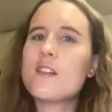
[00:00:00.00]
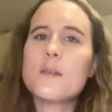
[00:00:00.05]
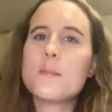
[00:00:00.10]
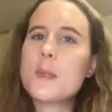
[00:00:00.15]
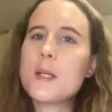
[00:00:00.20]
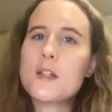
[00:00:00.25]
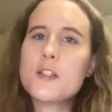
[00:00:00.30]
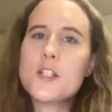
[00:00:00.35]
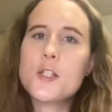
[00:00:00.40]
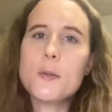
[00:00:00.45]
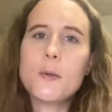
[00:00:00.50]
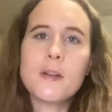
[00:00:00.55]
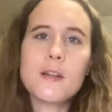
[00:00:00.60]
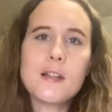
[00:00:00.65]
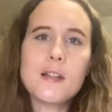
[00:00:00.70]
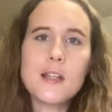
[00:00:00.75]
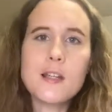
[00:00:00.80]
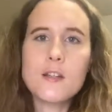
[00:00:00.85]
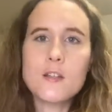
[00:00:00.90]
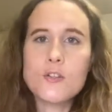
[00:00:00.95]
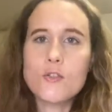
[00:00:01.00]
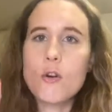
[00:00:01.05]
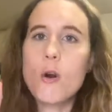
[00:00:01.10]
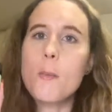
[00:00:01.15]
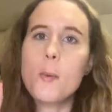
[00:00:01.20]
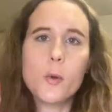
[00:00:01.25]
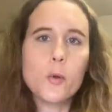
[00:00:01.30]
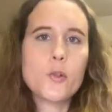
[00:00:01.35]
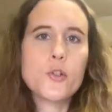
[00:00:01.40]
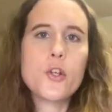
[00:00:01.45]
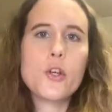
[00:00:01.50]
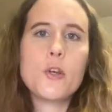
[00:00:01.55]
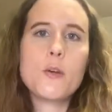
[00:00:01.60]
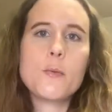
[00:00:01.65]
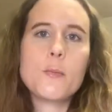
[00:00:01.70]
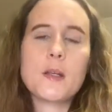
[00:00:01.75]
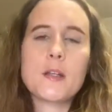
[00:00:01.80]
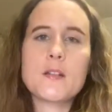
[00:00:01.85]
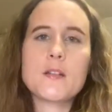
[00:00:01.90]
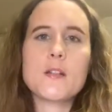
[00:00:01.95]
because you only need a drop or two,
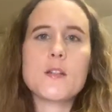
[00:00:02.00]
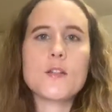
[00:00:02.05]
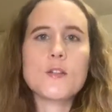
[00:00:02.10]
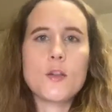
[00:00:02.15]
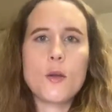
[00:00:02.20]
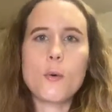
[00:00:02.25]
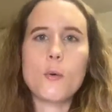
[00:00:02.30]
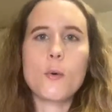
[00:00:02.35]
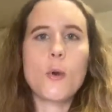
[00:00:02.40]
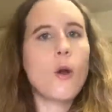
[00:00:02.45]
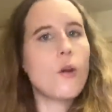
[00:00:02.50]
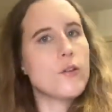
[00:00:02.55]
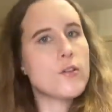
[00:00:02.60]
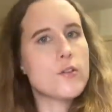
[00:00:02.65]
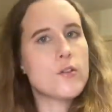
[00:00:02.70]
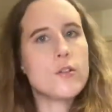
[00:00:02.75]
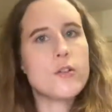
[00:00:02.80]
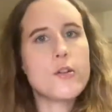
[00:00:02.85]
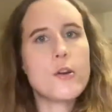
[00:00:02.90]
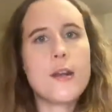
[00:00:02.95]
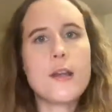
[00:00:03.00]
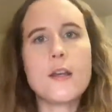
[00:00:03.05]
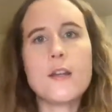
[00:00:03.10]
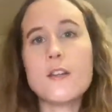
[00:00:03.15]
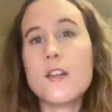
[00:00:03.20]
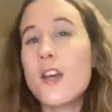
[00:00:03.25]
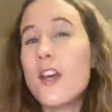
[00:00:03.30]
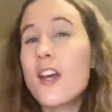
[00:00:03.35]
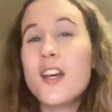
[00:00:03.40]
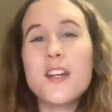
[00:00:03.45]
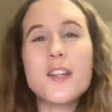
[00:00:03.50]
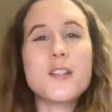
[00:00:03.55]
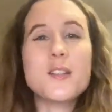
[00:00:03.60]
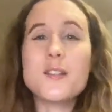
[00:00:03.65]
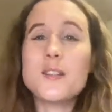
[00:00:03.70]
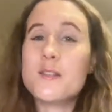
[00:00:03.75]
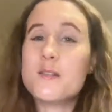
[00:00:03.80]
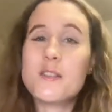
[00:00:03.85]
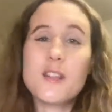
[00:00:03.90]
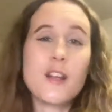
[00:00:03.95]
because it's so concentrated,
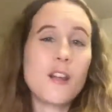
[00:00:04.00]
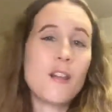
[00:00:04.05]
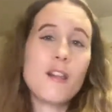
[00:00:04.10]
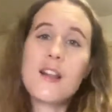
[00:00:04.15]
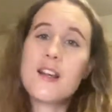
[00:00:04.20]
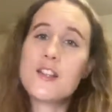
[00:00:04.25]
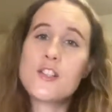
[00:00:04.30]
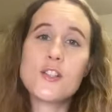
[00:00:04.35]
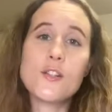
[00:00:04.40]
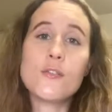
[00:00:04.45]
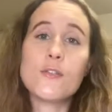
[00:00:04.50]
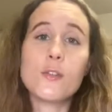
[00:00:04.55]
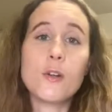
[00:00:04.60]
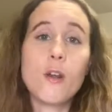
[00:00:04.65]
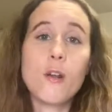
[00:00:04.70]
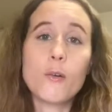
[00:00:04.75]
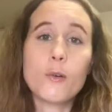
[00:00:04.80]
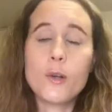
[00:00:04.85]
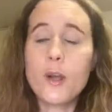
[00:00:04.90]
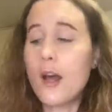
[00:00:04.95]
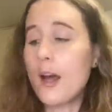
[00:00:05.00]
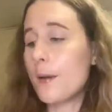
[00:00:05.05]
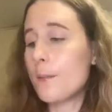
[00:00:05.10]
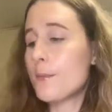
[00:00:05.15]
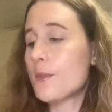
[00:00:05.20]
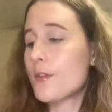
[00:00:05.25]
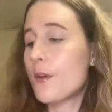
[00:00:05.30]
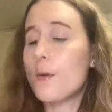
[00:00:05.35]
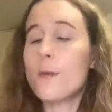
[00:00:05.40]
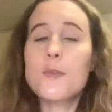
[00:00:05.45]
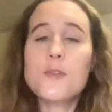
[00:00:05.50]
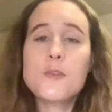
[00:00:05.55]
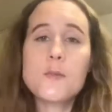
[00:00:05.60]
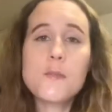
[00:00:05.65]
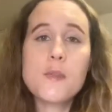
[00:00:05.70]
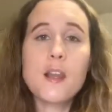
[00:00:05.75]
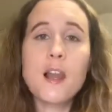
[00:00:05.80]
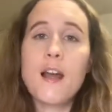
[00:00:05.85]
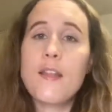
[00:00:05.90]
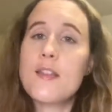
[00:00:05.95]
it'll last you for a long time. So
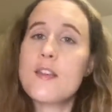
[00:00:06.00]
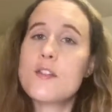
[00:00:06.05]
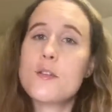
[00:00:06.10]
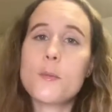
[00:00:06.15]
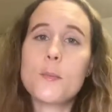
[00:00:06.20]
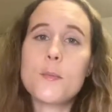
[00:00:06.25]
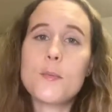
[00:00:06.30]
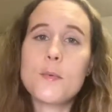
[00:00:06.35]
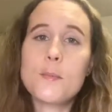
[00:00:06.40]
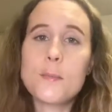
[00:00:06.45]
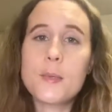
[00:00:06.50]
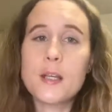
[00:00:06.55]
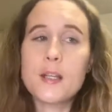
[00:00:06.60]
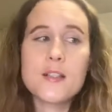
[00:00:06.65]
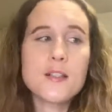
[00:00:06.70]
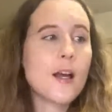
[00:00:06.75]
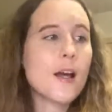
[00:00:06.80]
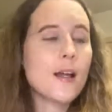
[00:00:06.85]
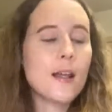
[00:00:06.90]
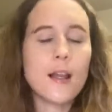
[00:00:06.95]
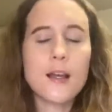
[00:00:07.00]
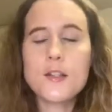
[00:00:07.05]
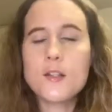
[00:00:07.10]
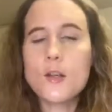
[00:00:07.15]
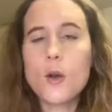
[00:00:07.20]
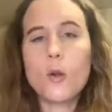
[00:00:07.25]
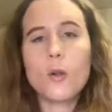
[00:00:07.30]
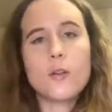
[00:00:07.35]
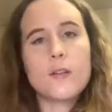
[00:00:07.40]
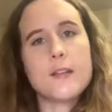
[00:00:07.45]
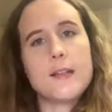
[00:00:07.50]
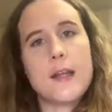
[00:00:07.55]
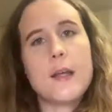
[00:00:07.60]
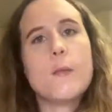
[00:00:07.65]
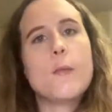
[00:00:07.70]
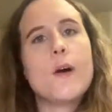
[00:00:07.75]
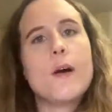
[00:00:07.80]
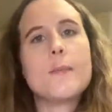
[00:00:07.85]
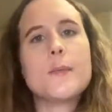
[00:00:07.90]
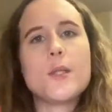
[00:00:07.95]
something like this, because I like to alternate
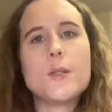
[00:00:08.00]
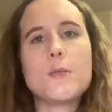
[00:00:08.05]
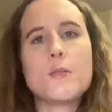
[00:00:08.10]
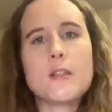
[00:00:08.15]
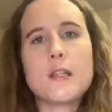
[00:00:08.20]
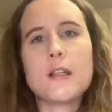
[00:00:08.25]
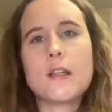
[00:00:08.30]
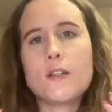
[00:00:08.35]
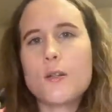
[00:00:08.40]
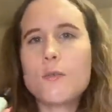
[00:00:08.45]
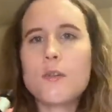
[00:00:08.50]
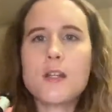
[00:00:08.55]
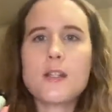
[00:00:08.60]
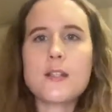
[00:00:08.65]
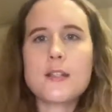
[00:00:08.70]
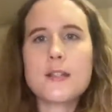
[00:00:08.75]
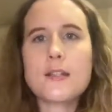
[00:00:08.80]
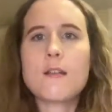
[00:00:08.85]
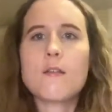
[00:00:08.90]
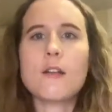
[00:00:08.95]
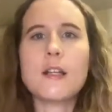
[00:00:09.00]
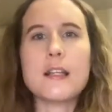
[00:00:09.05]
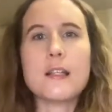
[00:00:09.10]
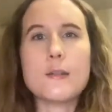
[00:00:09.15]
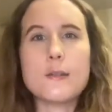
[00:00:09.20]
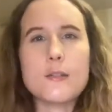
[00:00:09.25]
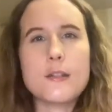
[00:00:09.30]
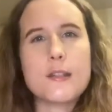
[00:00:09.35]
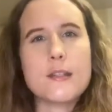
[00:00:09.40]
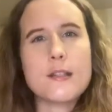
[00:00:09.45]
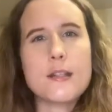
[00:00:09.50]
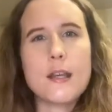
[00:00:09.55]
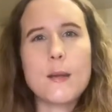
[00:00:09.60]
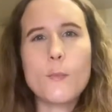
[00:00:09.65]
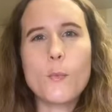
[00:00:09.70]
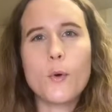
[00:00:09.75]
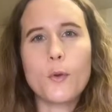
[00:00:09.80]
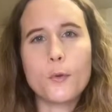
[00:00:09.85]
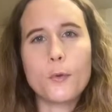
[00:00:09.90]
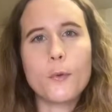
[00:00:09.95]
what I'm using, I don't necessarily use the same
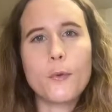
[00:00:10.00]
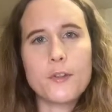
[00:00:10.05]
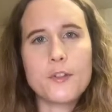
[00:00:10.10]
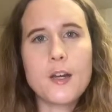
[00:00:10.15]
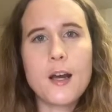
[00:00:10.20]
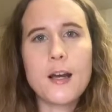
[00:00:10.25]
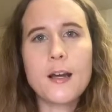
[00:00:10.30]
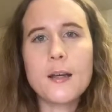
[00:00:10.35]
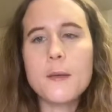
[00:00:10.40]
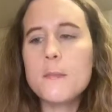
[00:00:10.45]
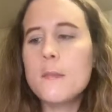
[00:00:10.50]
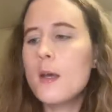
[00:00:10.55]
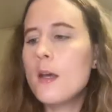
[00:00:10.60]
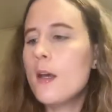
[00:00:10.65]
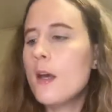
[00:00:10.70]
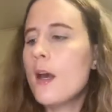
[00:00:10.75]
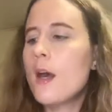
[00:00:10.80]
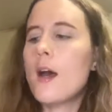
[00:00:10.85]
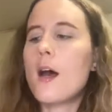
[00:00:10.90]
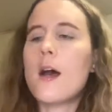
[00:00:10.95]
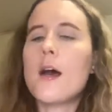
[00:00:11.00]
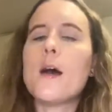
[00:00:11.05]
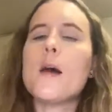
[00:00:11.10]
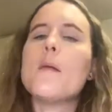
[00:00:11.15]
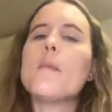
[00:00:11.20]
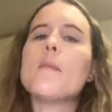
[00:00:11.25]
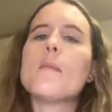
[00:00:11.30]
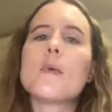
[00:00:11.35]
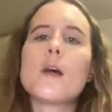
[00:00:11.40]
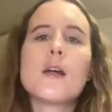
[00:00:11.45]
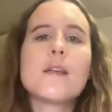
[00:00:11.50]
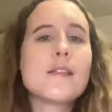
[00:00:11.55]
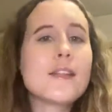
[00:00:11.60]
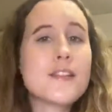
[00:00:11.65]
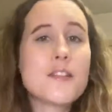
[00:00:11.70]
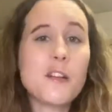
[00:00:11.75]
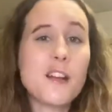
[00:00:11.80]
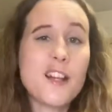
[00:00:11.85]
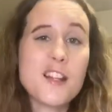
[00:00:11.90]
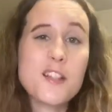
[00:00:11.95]
one all the time,
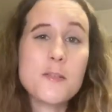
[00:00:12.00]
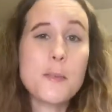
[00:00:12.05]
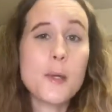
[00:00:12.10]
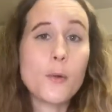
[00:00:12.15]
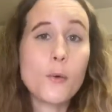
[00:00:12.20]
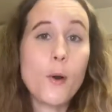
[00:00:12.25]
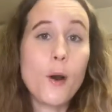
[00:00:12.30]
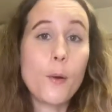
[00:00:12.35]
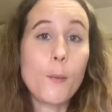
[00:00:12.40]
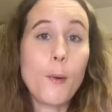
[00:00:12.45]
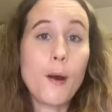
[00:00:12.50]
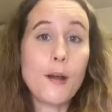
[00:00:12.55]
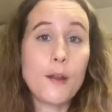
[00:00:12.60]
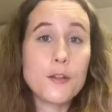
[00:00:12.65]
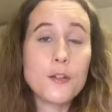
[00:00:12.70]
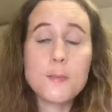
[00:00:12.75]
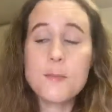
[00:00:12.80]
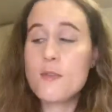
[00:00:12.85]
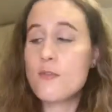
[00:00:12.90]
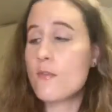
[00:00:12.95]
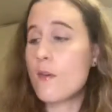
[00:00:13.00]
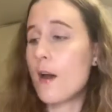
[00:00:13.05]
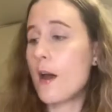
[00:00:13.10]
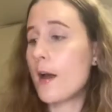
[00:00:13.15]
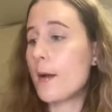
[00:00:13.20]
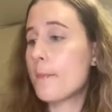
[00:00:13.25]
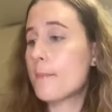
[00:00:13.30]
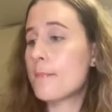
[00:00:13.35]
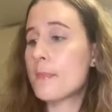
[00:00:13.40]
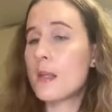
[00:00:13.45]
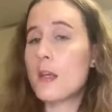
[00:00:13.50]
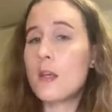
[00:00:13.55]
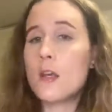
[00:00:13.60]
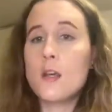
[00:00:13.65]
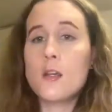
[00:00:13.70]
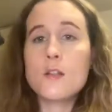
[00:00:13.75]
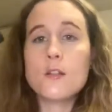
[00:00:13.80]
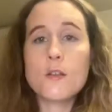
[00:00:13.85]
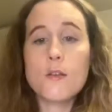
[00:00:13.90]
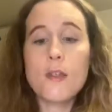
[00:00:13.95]
this will last me quite a while, to be fair.
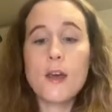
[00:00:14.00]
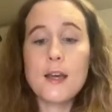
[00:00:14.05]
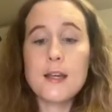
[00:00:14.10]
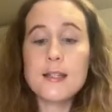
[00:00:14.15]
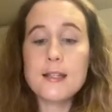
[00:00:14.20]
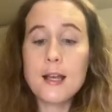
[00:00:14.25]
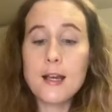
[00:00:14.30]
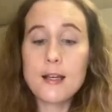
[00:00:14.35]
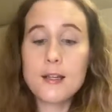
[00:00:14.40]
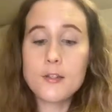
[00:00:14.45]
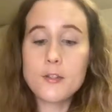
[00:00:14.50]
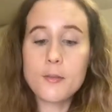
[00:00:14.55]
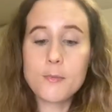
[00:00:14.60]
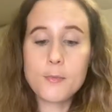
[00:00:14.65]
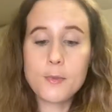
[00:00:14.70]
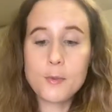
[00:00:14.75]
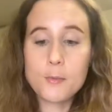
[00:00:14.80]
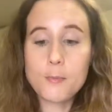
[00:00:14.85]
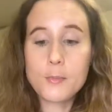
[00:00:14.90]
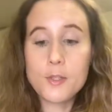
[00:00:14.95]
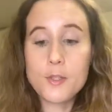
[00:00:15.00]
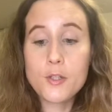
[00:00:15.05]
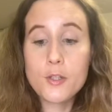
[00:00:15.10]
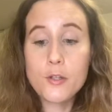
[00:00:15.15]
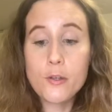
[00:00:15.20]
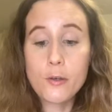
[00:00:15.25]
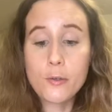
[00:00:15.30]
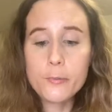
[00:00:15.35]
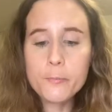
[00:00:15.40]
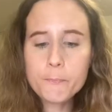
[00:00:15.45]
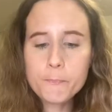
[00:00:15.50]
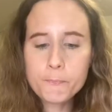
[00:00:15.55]
So that is item number two.